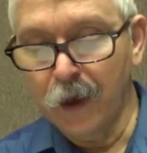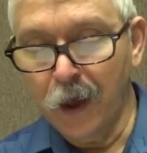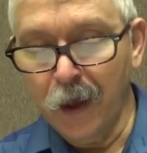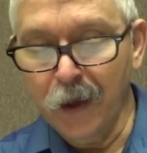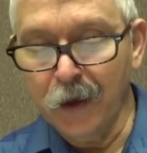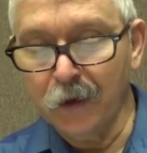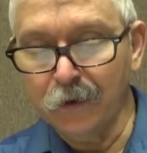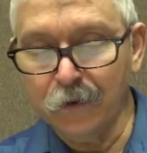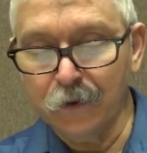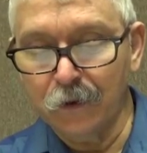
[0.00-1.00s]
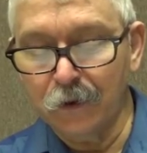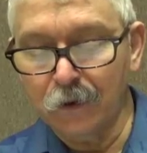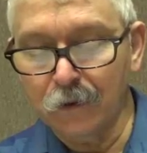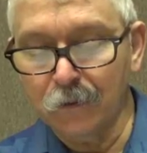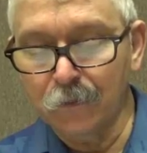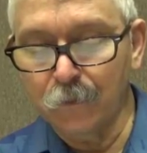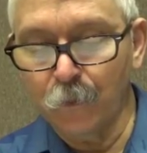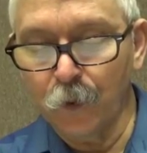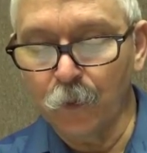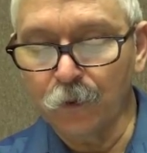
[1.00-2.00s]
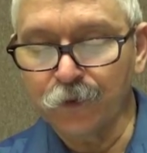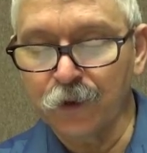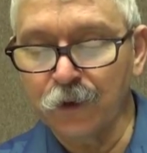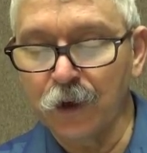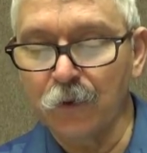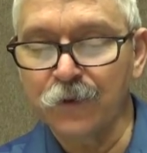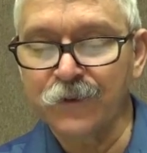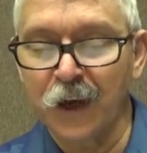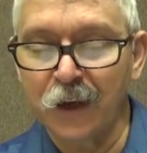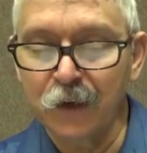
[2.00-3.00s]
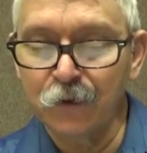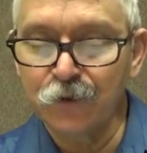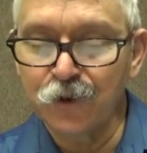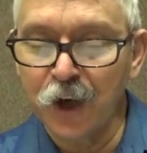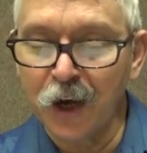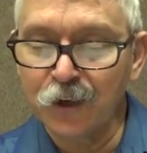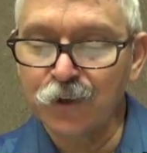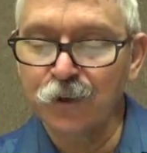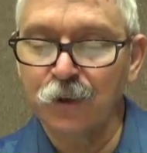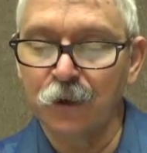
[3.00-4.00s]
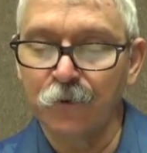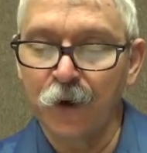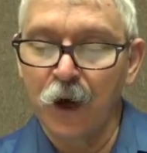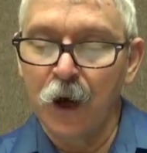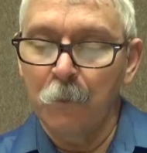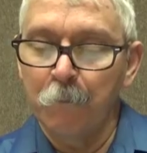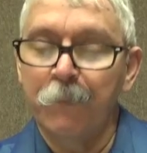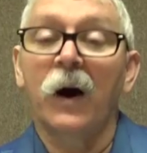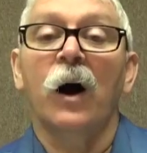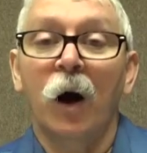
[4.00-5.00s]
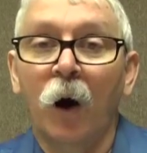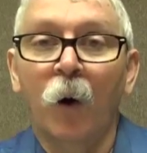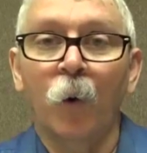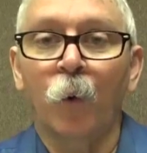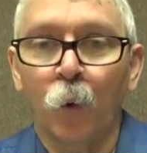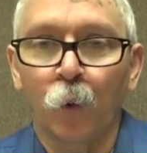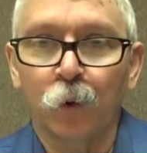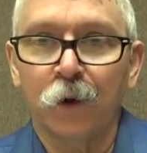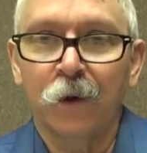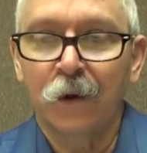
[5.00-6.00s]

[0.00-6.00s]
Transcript: And uh, we want to notice that interjection of behold.